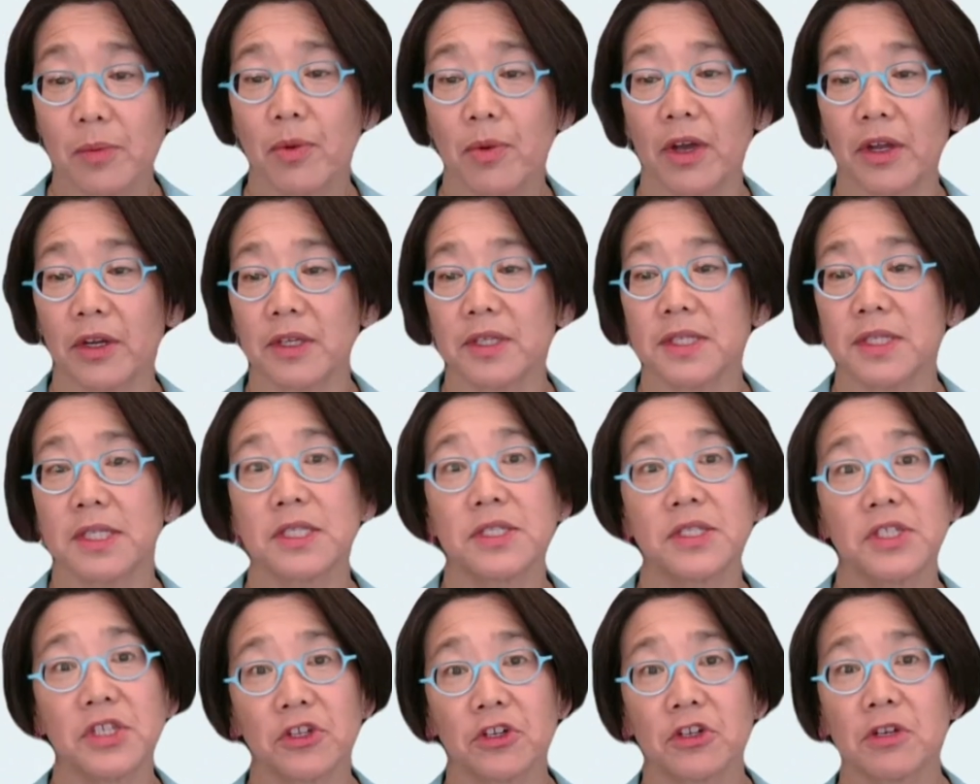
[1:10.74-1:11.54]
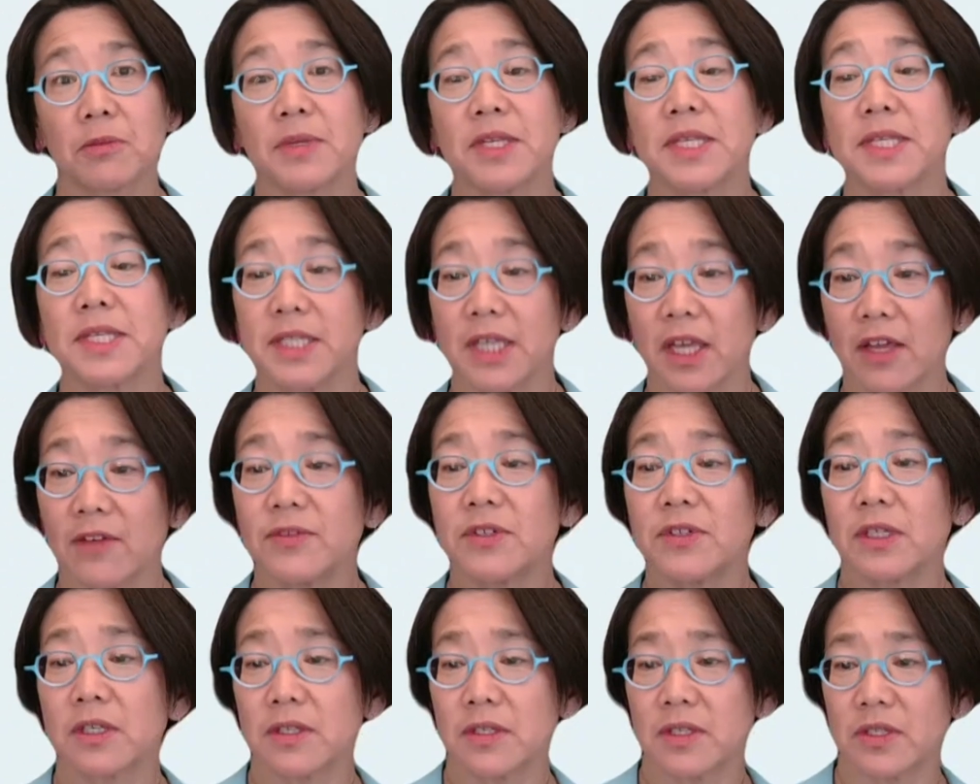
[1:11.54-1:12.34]
products continue to be safe
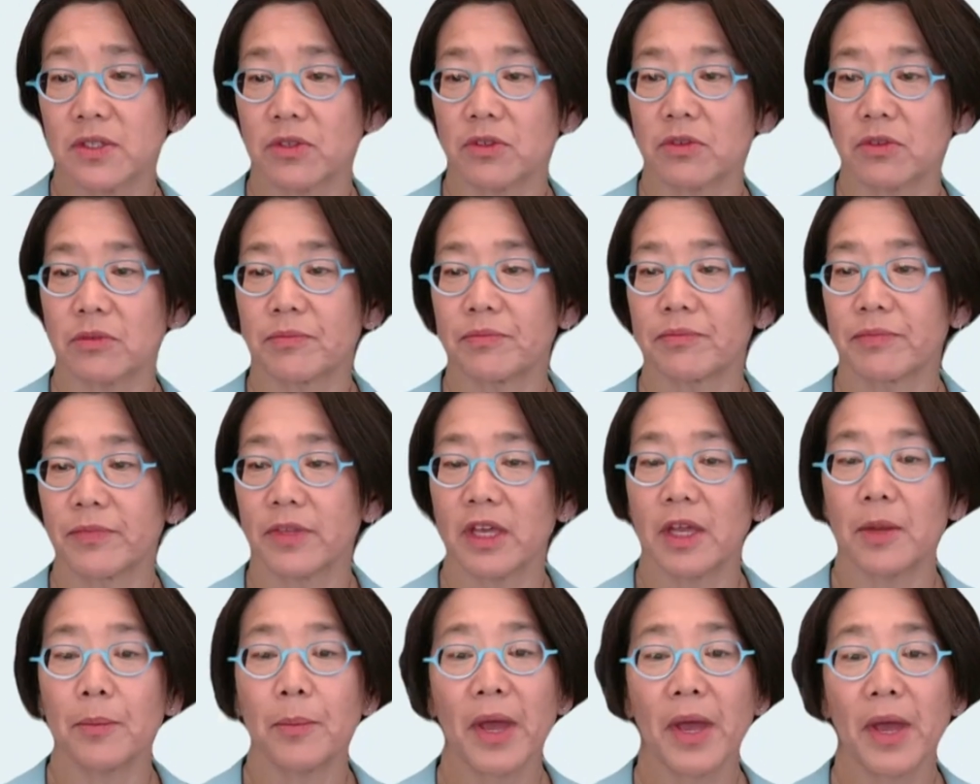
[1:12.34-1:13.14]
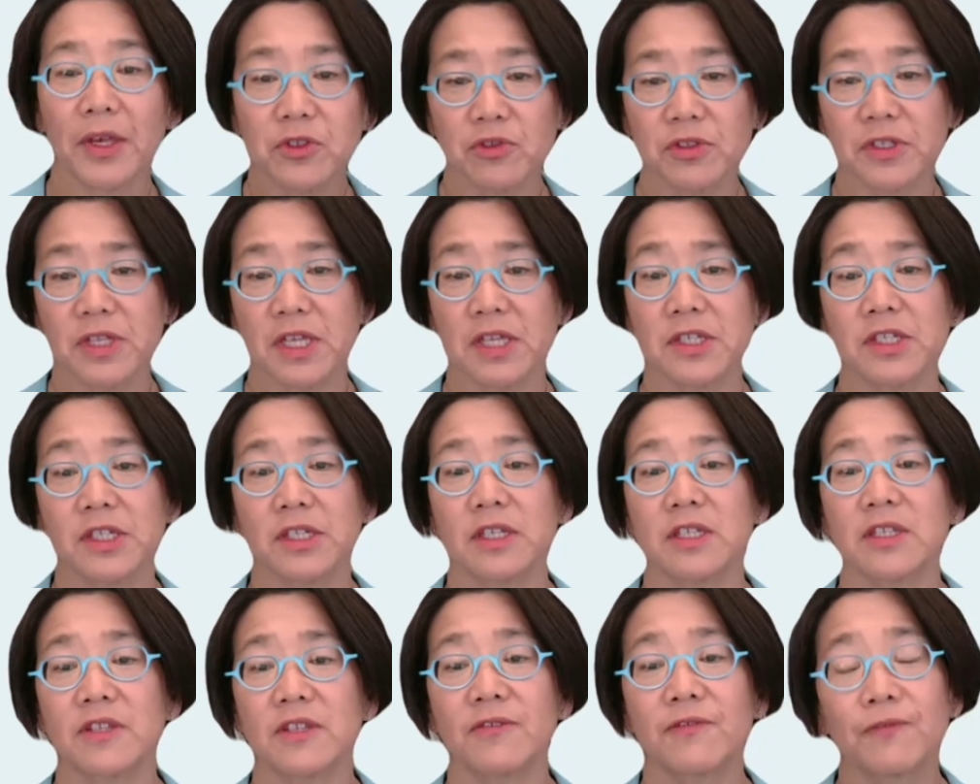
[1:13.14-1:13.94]
to consume, and
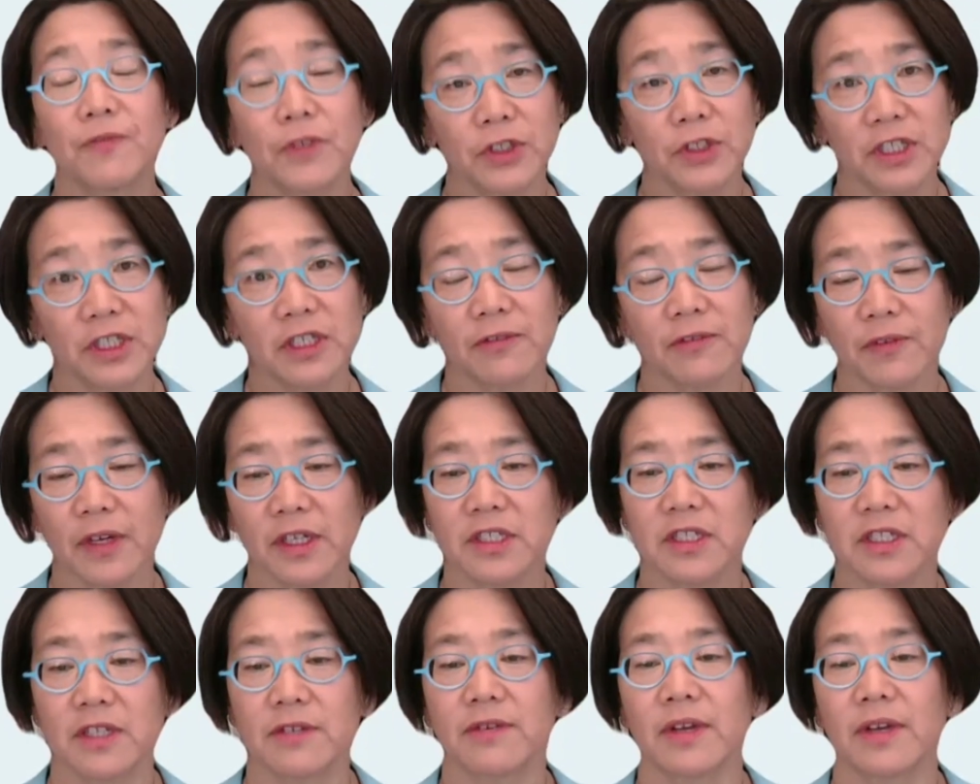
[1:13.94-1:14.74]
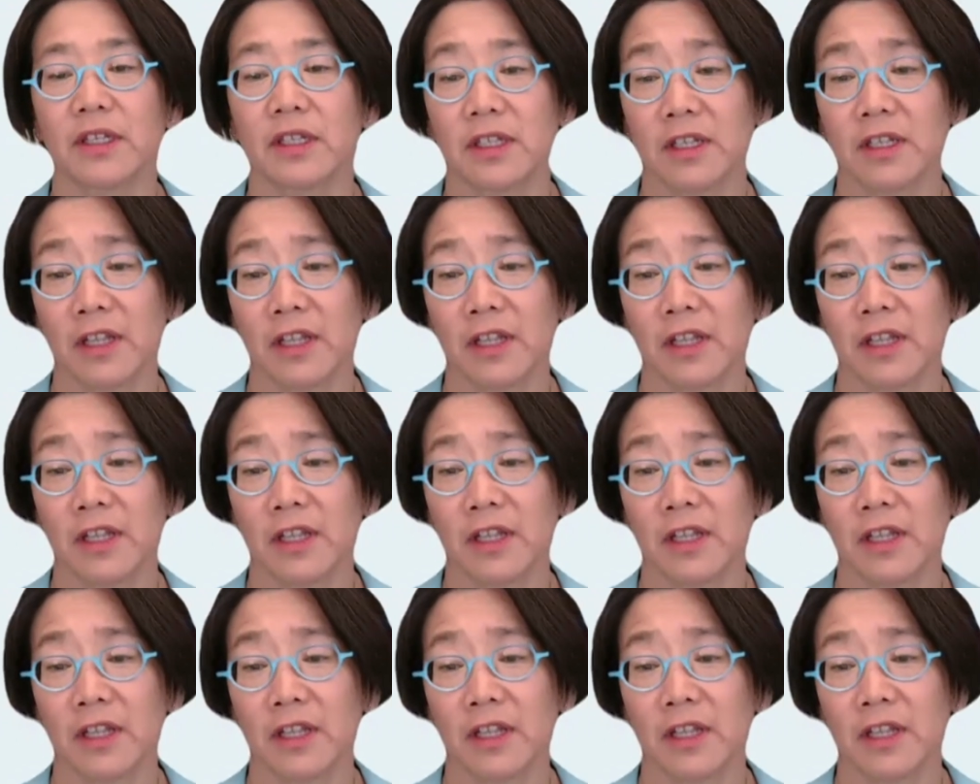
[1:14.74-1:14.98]
pasteurization is fully effective in,